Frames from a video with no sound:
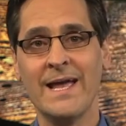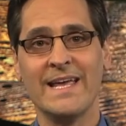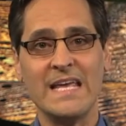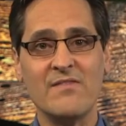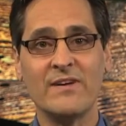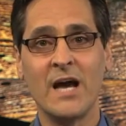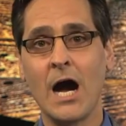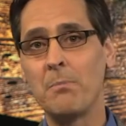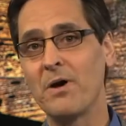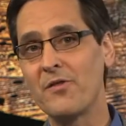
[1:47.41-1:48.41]
even
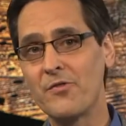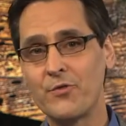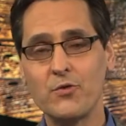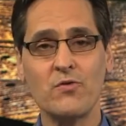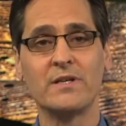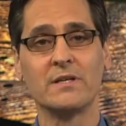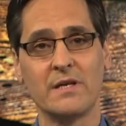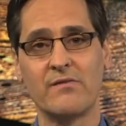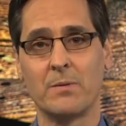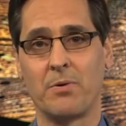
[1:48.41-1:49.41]
up through the
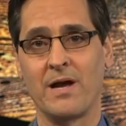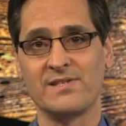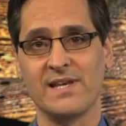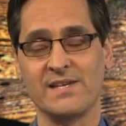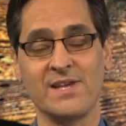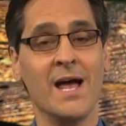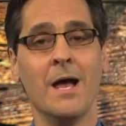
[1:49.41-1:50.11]
delivery process.